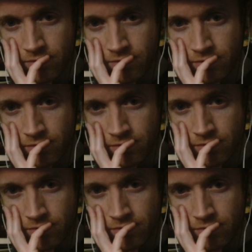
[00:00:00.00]

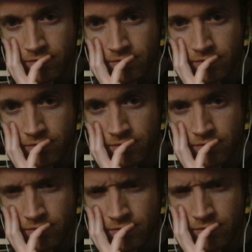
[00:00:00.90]

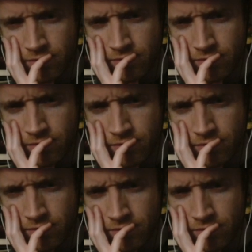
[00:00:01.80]
The person shown says nothing.